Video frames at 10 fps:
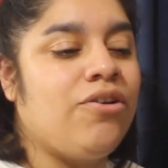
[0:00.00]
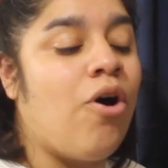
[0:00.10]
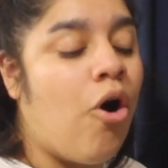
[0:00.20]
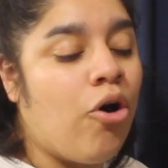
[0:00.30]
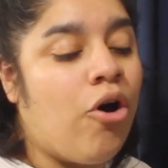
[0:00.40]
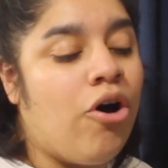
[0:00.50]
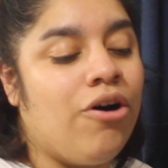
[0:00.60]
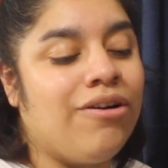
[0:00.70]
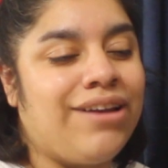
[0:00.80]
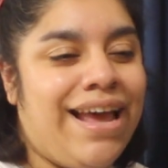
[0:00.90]
Hong
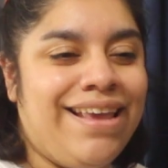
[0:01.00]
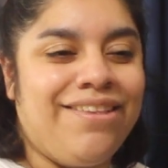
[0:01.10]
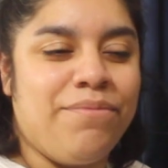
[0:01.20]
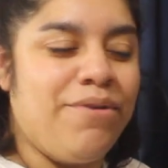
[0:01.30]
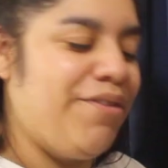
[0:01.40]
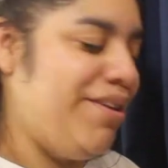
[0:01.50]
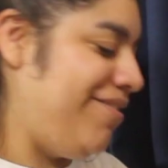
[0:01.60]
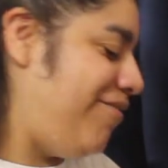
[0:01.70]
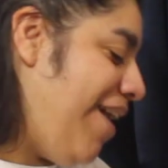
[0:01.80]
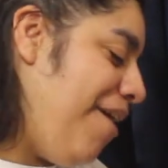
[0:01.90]
Kong 90s
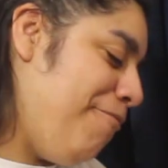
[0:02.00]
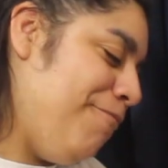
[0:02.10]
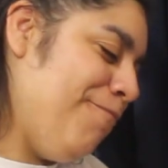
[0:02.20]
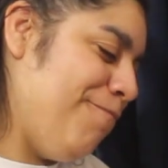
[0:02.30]
movies. Wow.